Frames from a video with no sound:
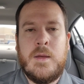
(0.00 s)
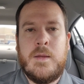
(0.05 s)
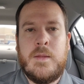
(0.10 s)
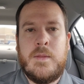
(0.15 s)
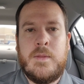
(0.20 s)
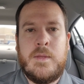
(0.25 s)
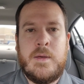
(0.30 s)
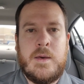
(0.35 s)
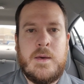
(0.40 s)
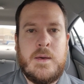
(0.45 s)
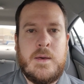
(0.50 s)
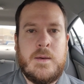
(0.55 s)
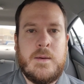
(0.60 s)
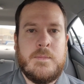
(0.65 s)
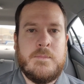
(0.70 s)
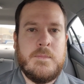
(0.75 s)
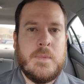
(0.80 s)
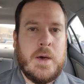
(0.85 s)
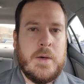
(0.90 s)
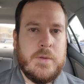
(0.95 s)

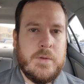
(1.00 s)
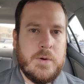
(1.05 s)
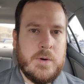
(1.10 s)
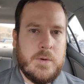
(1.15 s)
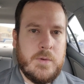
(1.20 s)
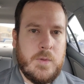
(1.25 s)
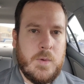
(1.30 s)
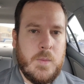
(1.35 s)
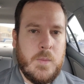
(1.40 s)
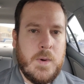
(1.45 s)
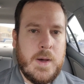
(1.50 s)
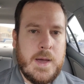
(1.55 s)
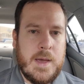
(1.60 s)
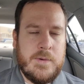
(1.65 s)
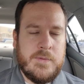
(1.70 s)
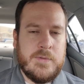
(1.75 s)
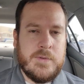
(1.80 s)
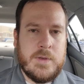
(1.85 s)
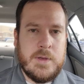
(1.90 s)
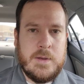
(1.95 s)
the mother, the
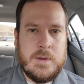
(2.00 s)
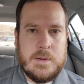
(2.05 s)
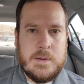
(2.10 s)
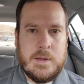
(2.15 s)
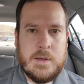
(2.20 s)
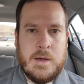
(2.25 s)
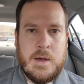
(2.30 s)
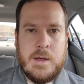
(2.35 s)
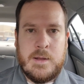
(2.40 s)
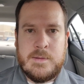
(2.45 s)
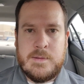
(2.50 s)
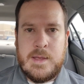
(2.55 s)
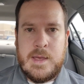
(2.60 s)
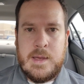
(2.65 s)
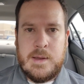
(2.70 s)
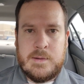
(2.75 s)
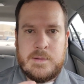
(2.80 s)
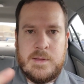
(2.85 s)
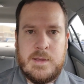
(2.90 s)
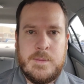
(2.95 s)
wife, could
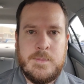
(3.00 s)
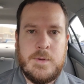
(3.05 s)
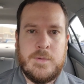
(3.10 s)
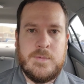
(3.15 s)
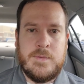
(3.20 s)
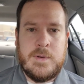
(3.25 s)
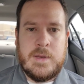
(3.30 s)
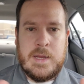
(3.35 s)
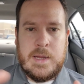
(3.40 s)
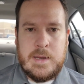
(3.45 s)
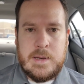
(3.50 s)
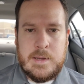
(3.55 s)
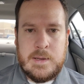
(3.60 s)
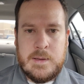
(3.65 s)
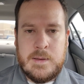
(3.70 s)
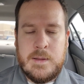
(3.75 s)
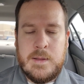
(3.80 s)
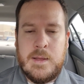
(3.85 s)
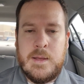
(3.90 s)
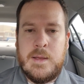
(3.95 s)
contact him if
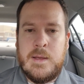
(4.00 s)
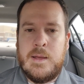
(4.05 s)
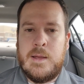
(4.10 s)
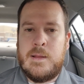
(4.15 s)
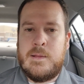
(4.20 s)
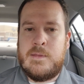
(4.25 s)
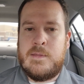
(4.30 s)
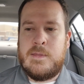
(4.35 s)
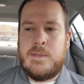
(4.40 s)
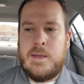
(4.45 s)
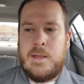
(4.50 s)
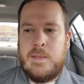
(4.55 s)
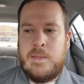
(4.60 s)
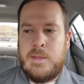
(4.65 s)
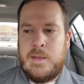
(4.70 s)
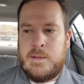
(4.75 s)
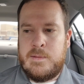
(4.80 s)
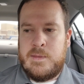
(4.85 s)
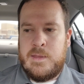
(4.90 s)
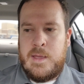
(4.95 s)
needed, and
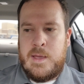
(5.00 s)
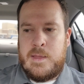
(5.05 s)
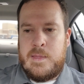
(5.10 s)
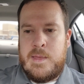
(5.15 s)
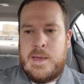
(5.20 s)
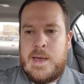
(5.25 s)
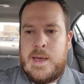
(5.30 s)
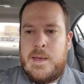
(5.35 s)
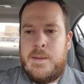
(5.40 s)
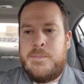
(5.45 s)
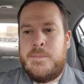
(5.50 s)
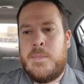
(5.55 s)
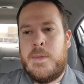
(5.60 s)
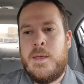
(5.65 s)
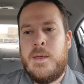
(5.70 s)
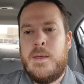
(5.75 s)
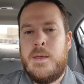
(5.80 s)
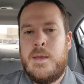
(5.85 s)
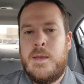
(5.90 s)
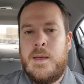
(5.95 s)
things like that.
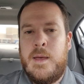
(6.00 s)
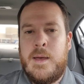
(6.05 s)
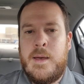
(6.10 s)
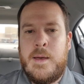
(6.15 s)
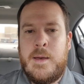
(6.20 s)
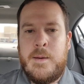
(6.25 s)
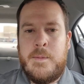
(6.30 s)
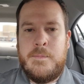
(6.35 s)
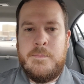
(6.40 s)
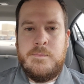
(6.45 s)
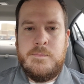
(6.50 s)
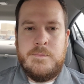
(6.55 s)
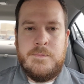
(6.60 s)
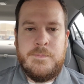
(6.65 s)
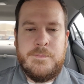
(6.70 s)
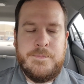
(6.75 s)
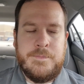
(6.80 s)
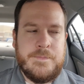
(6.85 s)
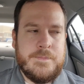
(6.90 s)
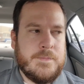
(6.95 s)
Um,
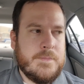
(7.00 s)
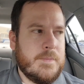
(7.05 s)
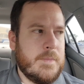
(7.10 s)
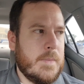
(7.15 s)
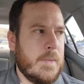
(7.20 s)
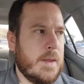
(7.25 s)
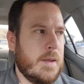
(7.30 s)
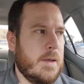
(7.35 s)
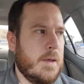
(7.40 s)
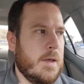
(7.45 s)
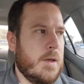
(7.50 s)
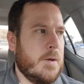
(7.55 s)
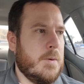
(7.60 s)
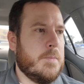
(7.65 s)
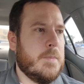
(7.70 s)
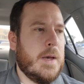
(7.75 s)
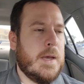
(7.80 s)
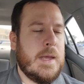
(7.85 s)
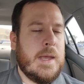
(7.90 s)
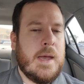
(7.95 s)

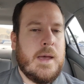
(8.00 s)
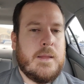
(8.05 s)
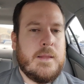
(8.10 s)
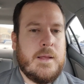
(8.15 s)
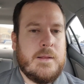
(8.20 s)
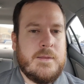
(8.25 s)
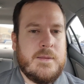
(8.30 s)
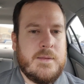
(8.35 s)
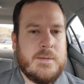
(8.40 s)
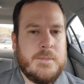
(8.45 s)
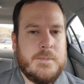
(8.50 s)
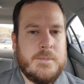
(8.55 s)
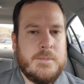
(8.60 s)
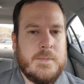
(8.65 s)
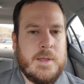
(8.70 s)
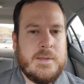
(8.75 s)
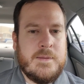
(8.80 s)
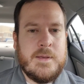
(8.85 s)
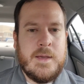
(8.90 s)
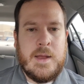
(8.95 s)
but yeah, that's
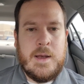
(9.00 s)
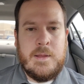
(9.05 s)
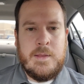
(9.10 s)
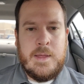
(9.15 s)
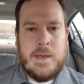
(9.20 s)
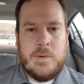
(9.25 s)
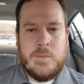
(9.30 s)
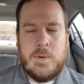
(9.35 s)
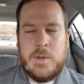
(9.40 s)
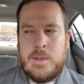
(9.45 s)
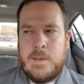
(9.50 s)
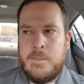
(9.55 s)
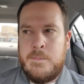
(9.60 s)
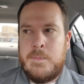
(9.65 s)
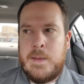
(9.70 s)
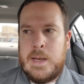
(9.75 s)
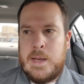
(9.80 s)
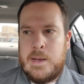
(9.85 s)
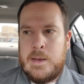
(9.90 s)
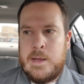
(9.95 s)
kind of like what the
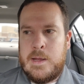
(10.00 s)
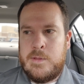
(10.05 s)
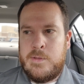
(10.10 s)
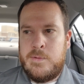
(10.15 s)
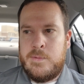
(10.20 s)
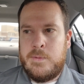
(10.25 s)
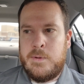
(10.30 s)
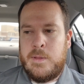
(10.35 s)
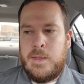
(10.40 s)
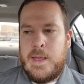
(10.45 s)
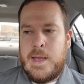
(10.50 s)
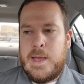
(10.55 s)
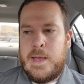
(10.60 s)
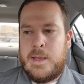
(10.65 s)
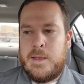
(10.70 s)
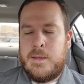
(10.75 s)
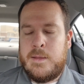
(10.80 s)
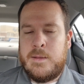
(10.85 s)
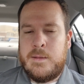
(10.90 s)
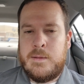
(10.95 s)
Mennonites were
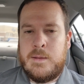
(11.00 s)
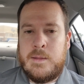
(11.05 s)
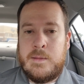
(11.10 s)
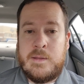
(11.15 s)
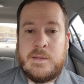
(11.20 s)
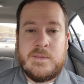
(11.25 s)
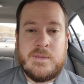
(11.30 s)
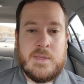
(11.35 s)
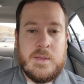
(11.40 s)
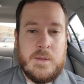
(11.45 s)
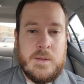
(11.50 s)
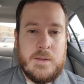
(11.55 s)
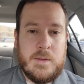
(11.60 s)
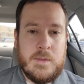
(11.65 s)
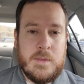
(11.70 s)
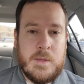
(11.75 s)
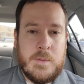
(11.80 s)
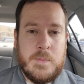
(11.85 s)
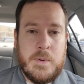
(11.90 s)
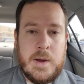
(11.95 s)
like, at least
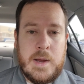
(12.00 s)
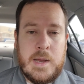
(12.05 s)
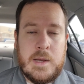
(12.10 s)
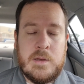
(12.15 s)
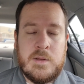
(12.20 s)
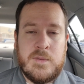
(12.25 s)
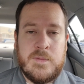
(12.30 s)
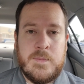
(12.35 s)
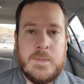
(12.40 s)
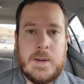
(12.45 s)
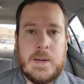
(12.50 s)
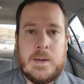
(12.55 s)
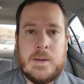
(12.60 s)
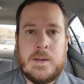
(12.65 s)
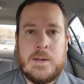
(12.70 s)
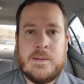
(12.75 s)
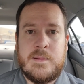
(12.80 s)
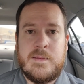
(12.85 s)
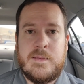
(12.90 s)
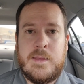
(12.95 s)
the brand of
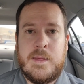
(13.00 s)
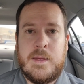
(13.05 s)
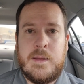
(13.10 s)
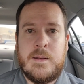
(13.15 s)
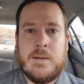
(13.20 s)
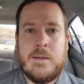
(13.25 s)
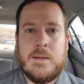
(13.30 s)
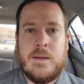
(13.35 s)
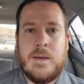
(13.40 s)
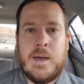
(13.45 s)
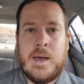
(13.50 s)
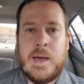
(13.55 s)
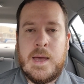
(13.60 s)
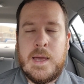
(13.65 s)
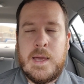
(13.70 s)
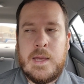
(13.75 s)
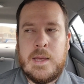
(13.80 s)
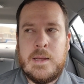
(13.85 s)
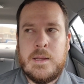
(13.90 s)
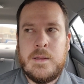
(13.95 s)
Mennonites that
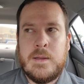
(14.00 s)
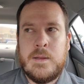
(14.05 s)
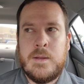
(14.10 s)
I